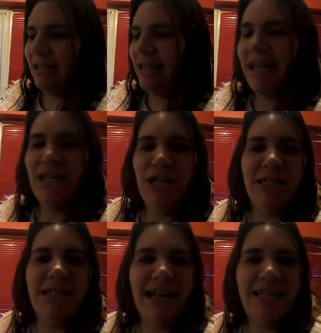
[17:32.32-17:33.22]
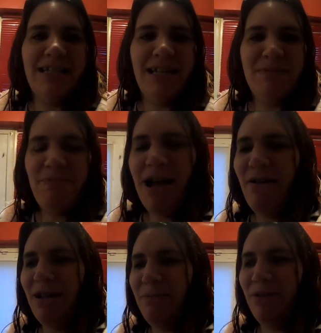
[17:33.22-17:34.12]
Lee just guessed his
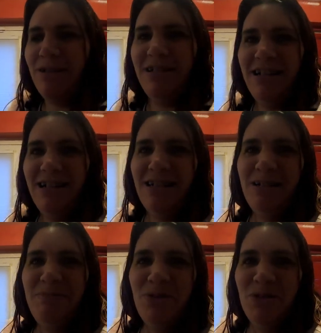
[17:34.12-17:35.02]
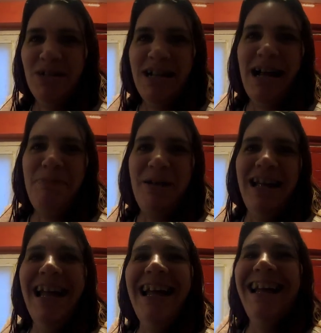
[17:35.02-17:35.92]
birthday present and I'm not happy.